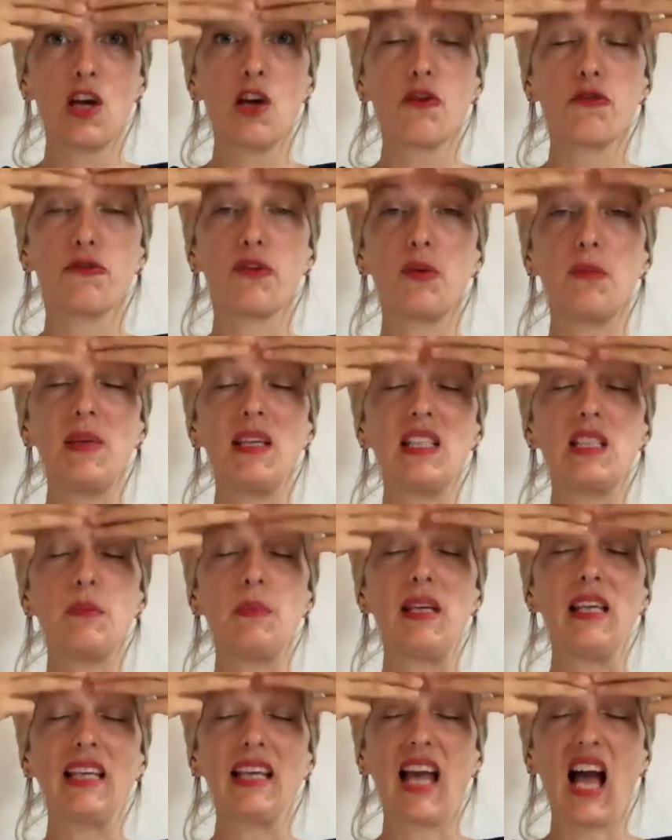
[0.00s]
for me to
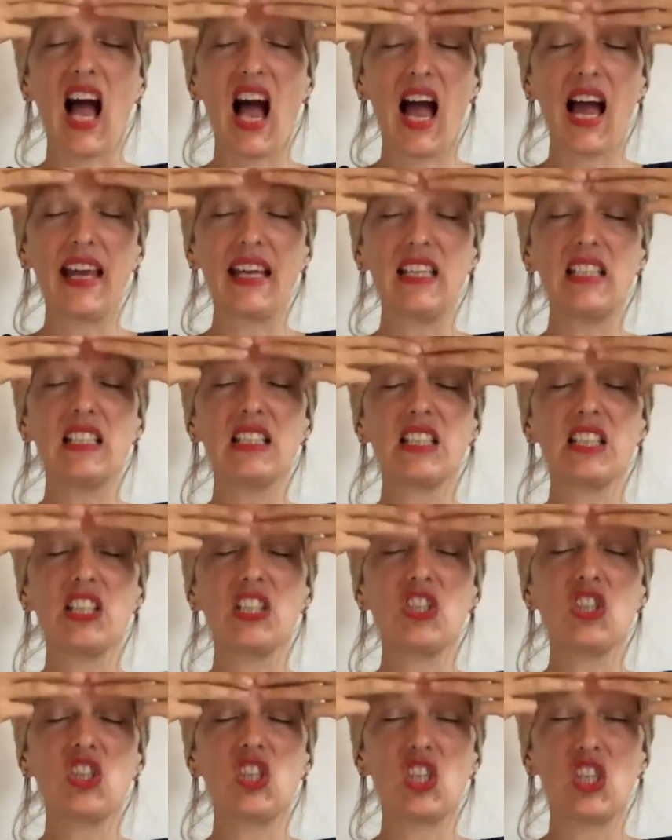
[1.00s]
be kind
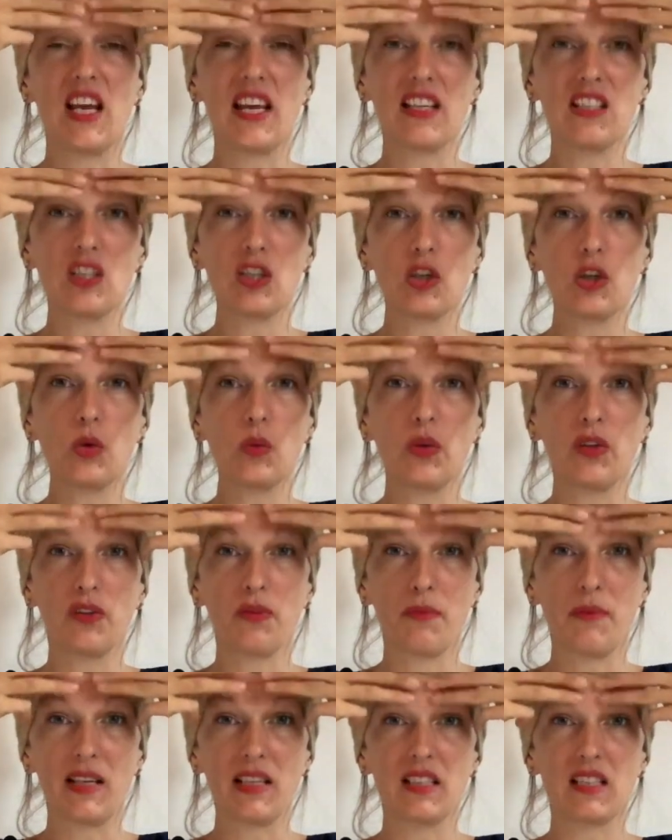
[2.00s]
and gentle with
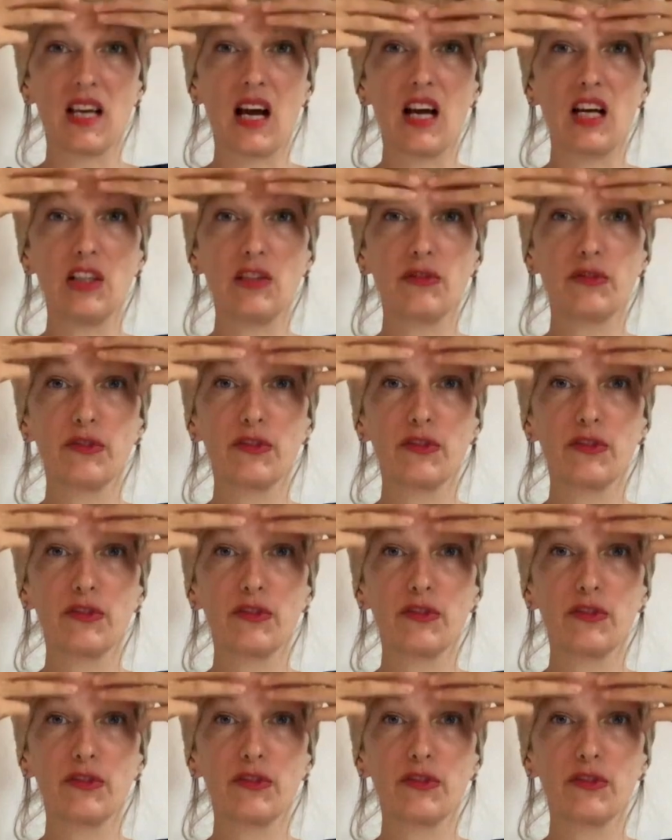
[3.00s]
myself.